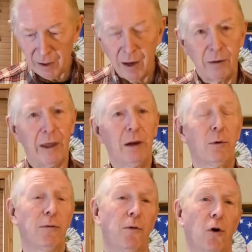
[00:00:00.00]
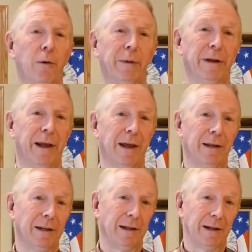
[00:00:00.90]
They were formed in
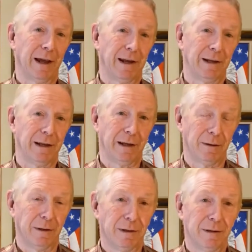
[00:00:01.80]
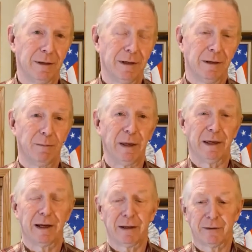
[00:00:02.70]
1919
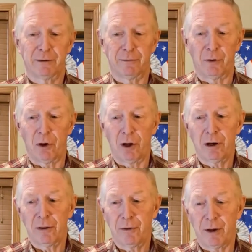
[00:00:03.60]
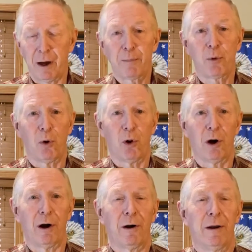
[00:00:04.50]
because of all of the
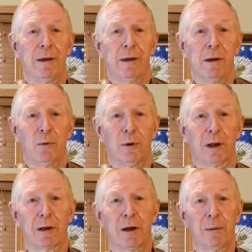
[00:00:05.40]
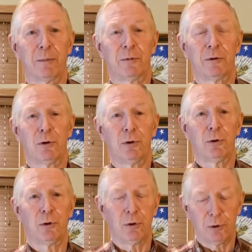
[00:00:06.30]
uproar when it comes
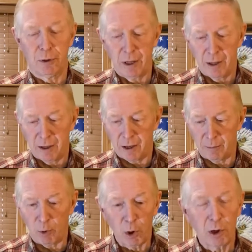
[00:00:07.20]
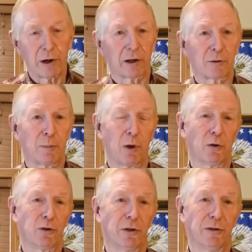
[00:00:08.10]
to uh, boiler
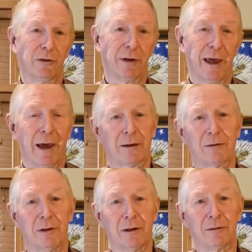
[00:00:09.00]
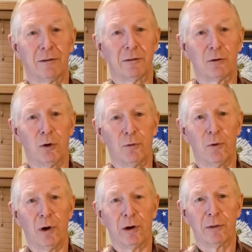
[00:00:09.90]
explosions and accidents and so
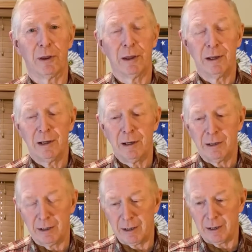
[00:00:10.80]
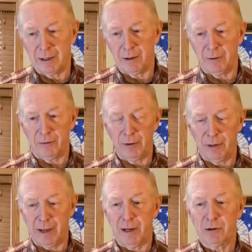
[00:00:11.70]
forth. Uh, the
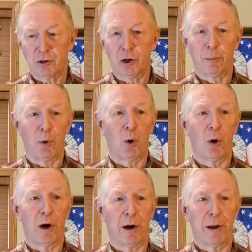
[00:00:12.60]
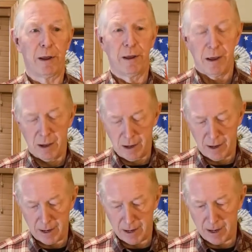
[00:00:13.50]
national board,
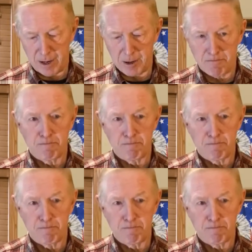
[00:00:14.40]
uh,